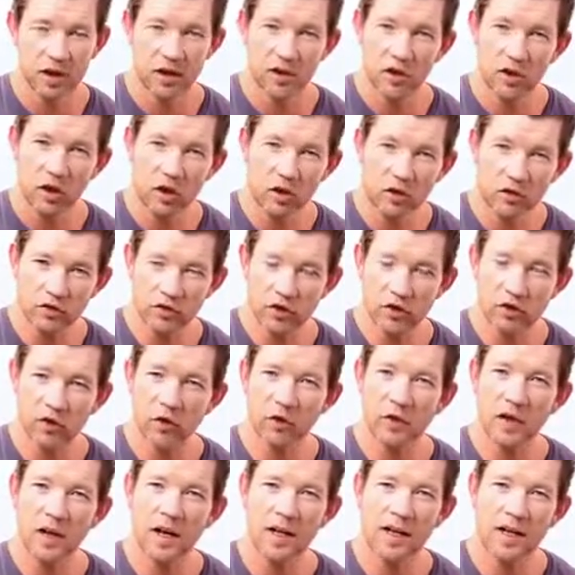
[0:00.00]
Notice to
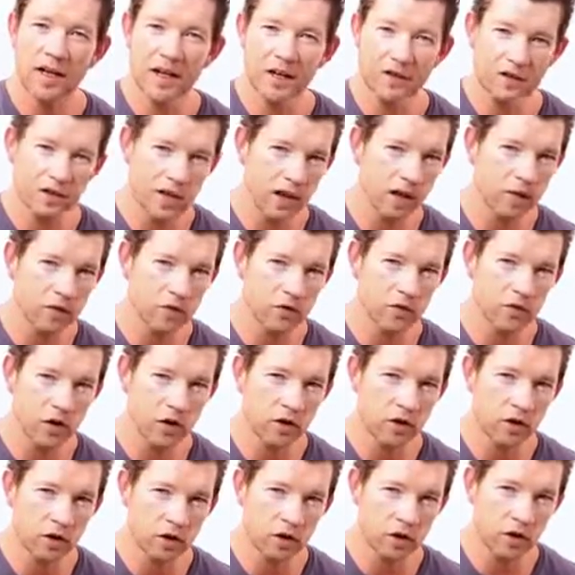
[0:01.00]
do that next
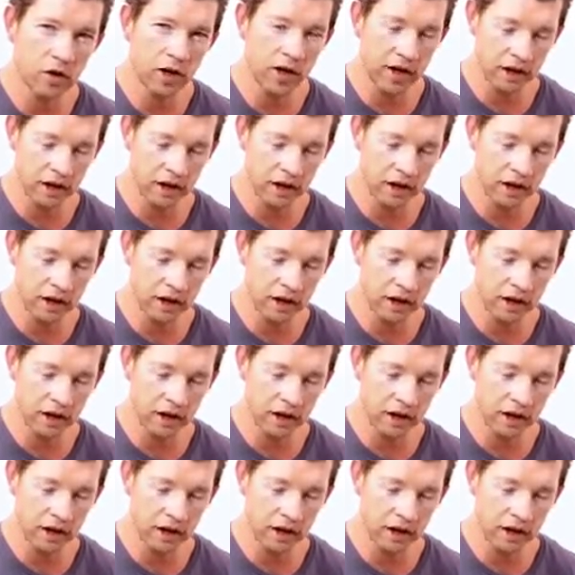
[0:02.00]
upstroke, I